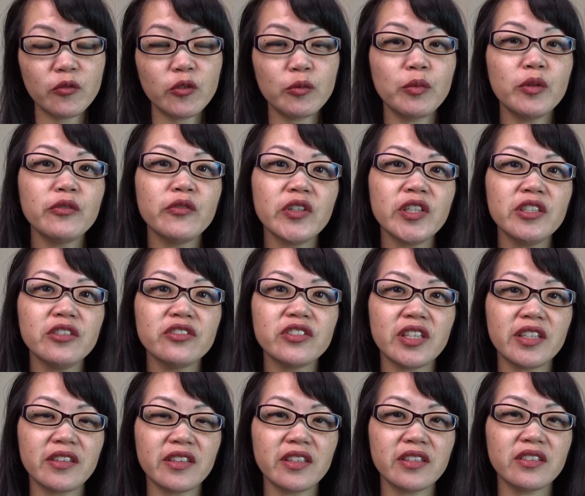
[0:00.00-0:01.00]
for more videos
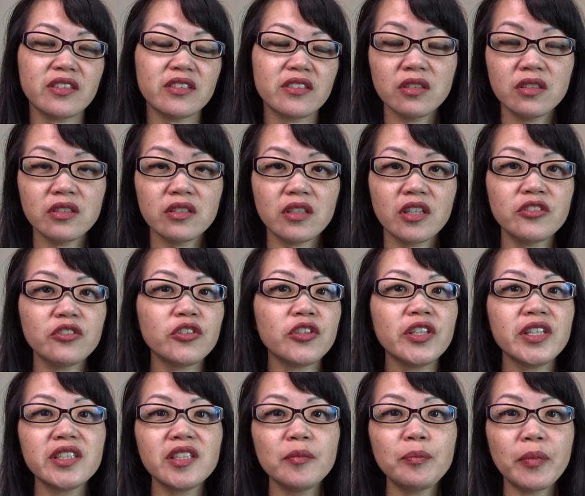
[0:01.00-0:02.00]
like this. Also
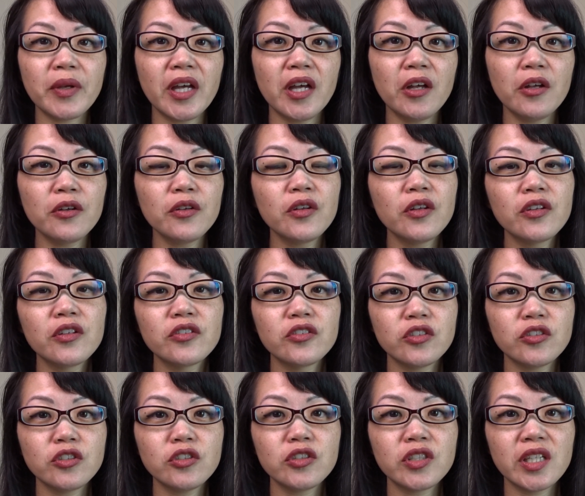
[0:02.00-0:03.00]
click the bell
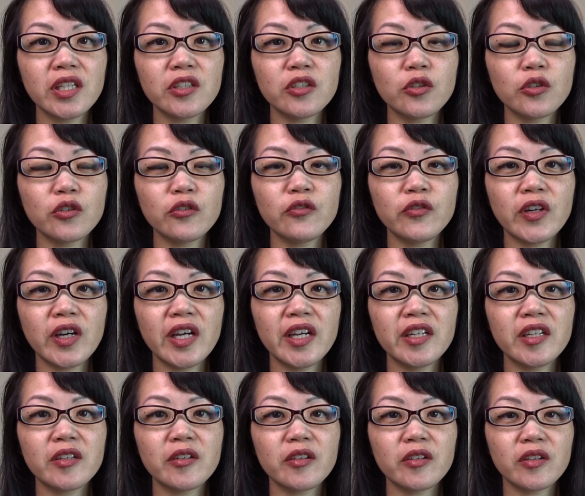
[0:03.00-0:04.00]
so you'll get
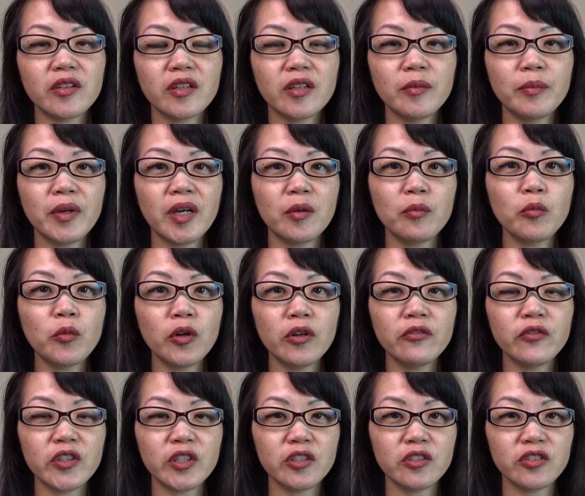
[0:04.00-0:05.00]
notified about more
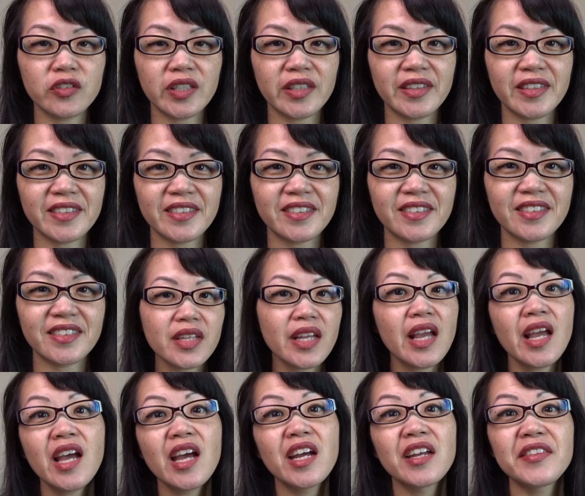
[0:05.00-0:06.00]
videos like this.
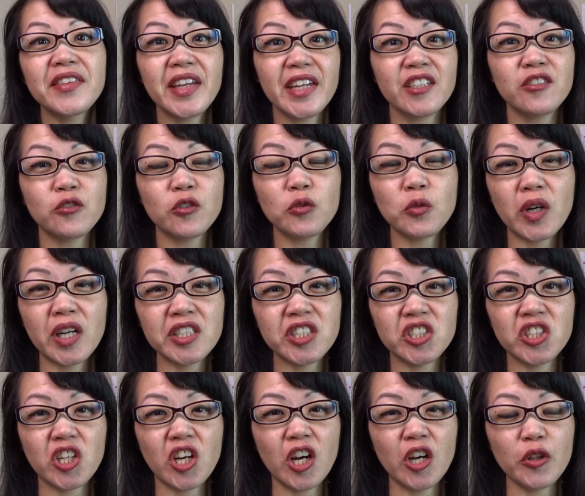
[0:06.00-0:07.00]
Thanks for
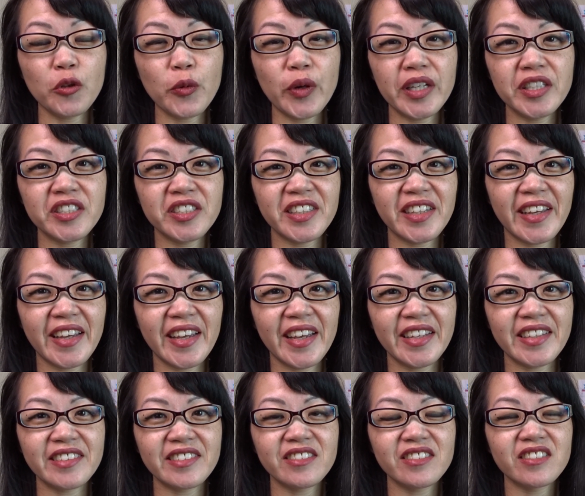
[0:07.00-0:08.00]
watching all the way to the
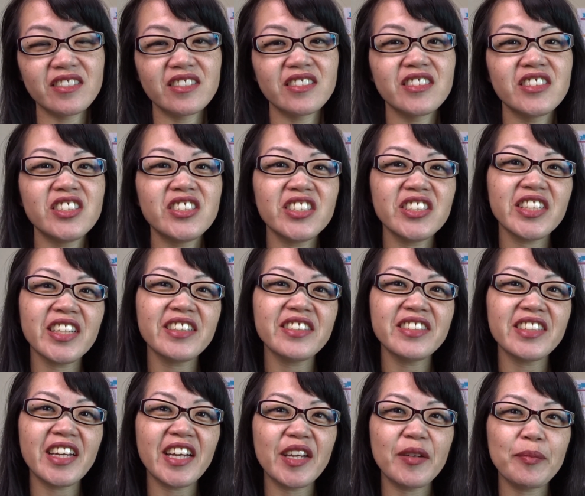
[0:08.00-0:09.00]
end. See you
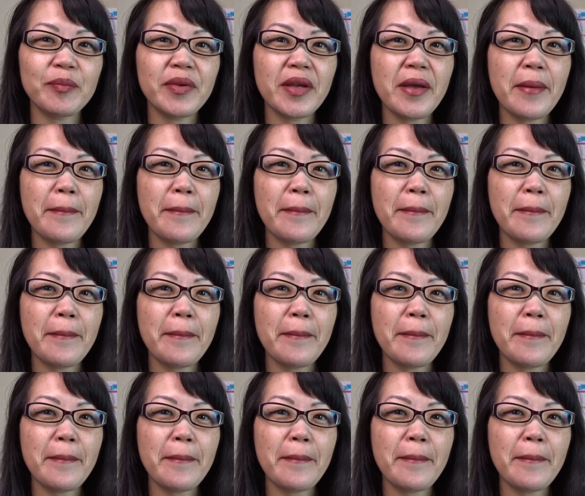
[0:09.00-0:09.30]
next time.